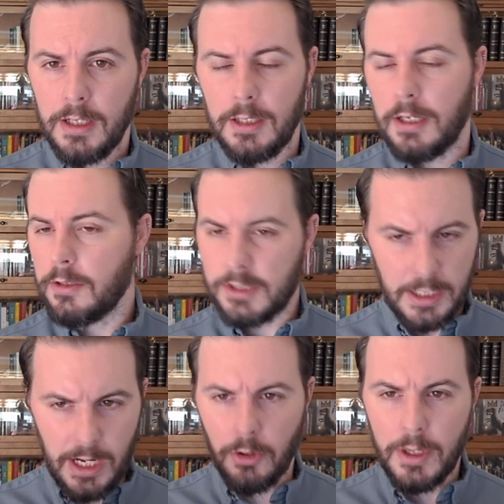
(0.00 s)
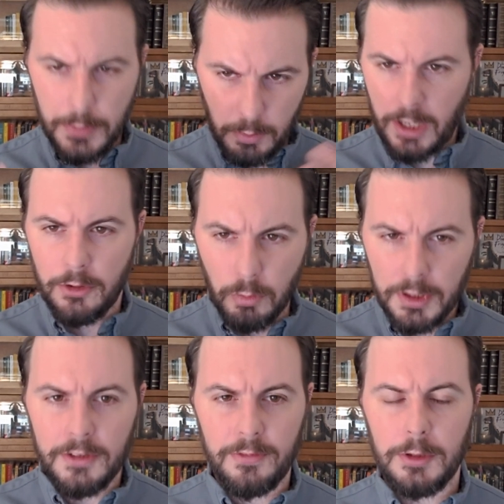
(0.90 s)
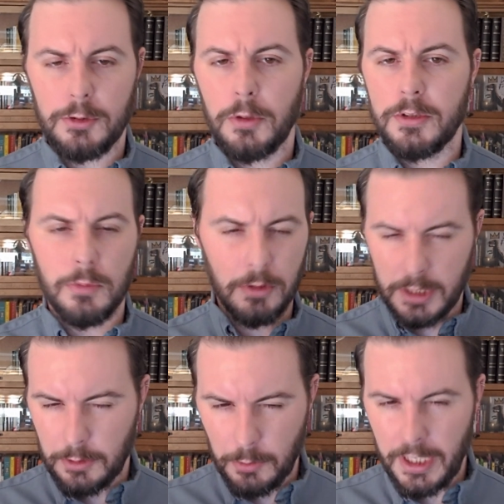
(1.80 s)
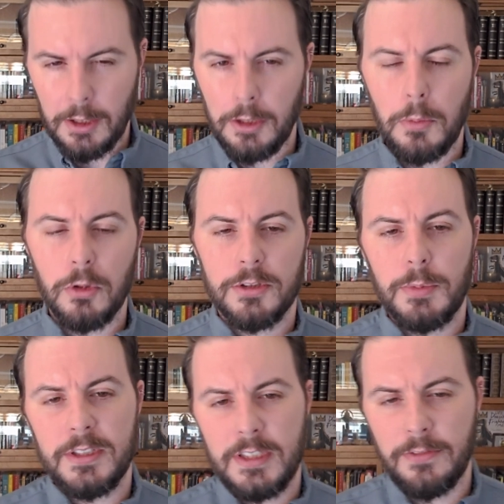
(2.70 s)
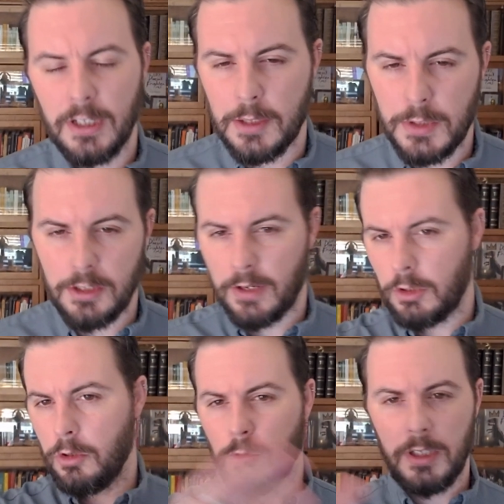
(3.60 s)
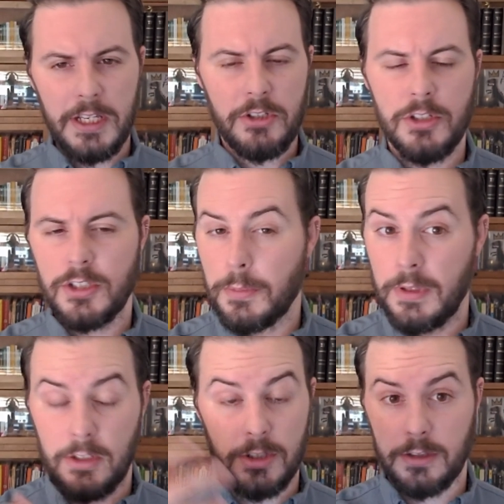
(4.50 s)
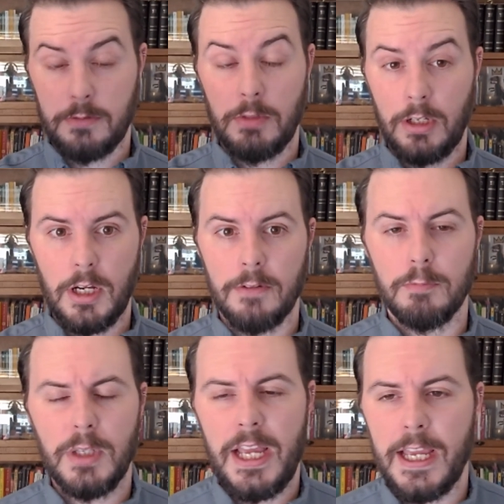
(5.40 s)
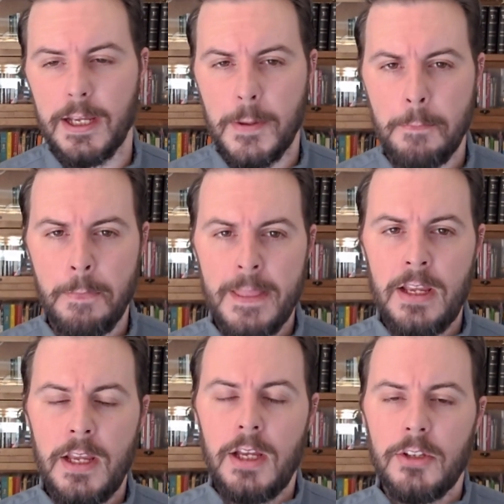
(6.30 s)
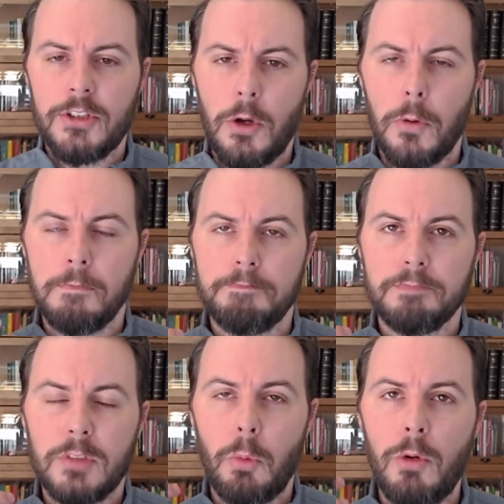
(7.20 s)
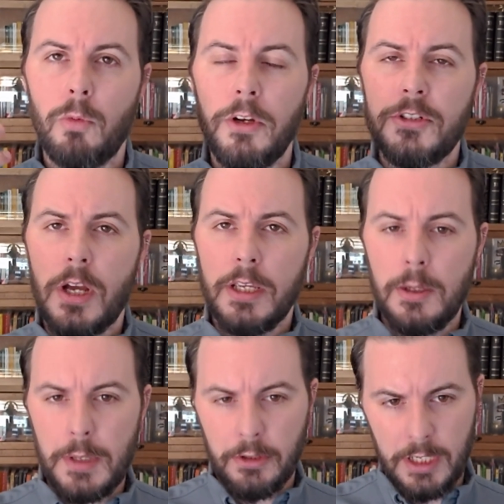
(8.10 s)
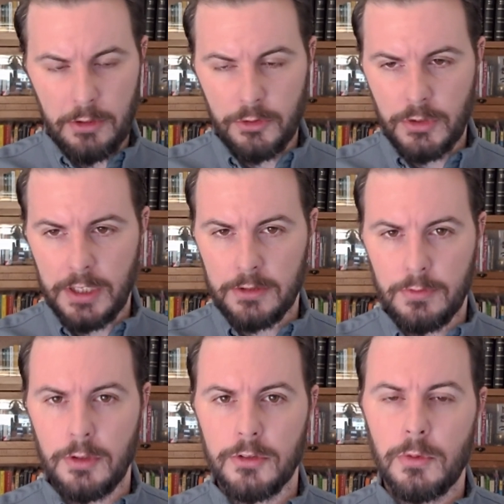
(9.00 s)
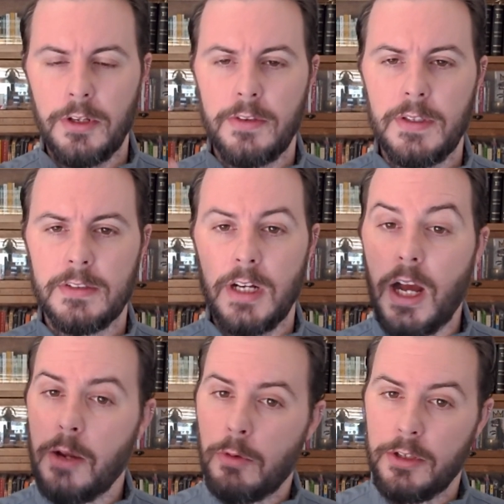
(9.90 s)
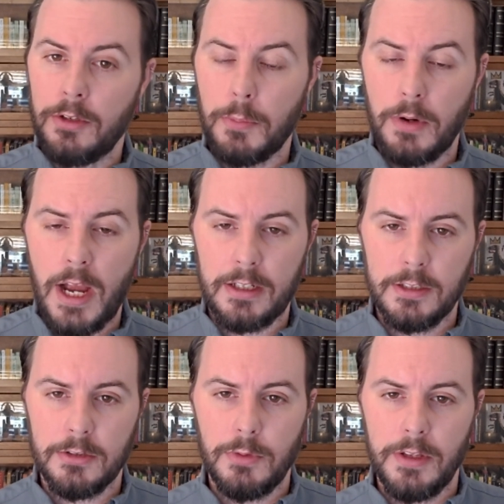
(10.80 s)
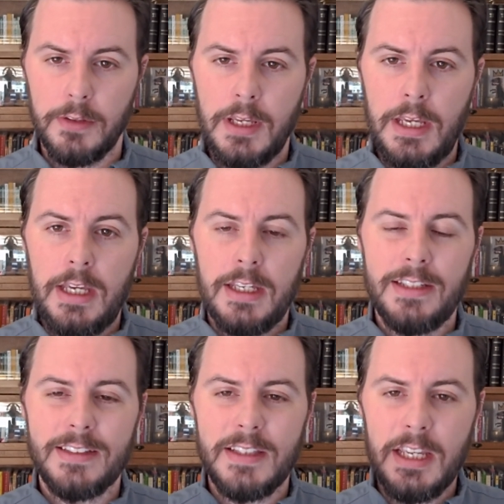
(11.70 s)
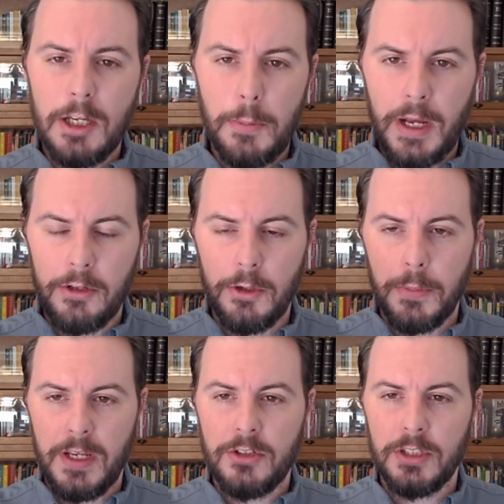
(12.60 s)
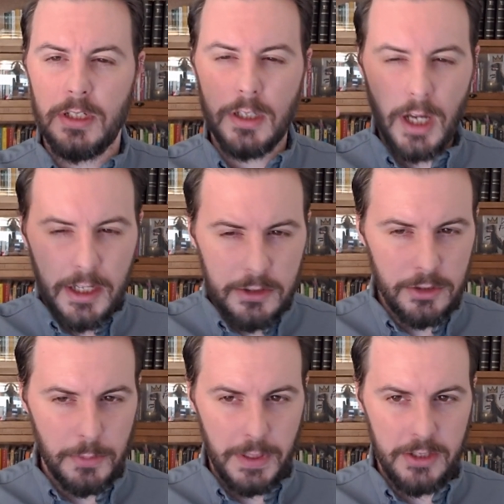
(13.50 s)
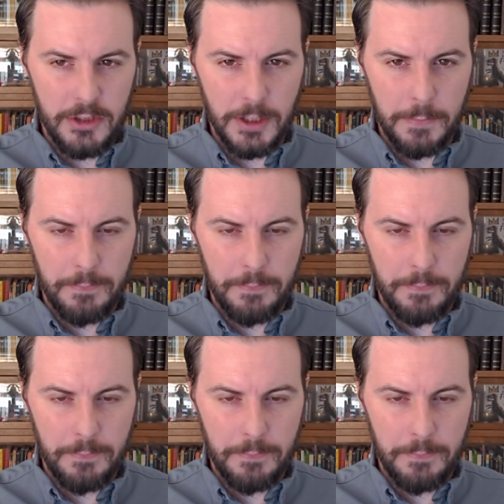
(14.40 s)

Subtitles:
And I'll say, yeah, okay, but how do you really feel towards them? Or can we get a little more specific? I mean, you have a whole relationship and they're kind of blank. So when we're talking about countertransference, one of the things that I want you to practice with is think about your patient, not as your patient,